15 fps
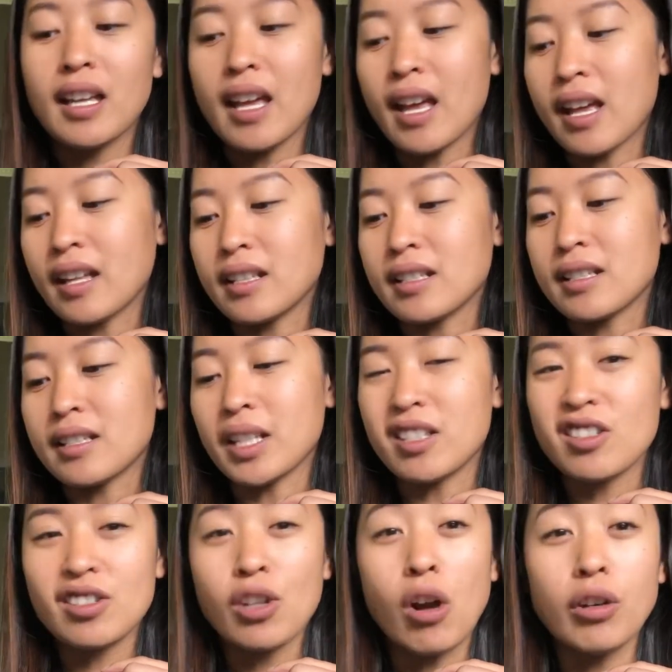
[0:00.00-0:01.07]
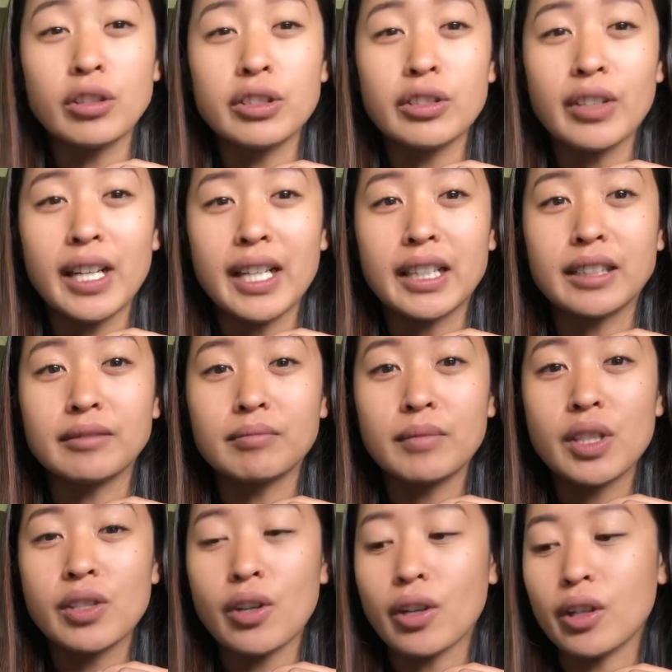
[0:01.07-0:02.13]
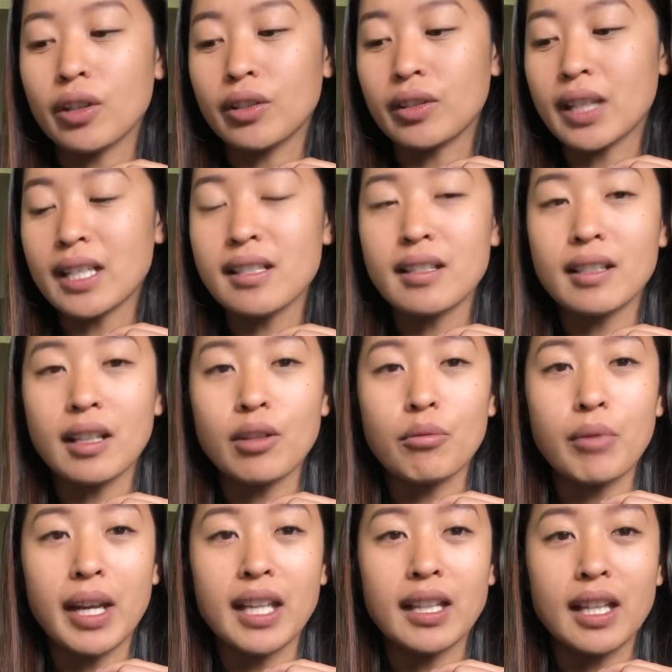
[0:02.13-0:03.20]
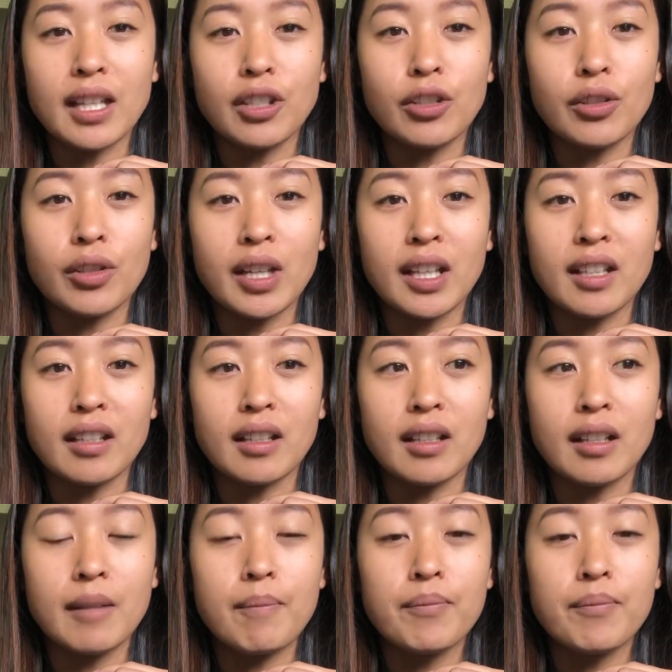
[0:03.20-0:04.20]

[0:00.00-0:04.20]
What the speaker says: and it just conked her out. So that's another way that you can